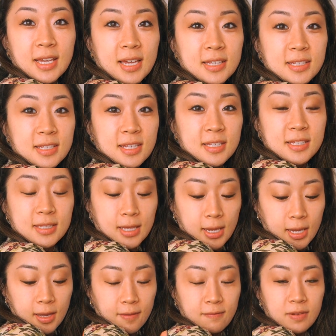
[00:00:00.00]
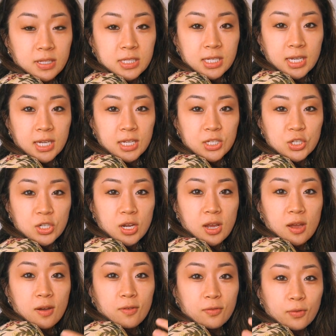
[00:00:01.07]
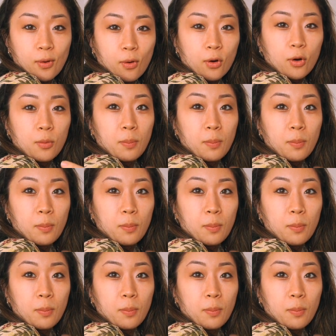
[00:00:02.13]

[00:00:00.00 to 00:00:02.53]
has like a vintage floral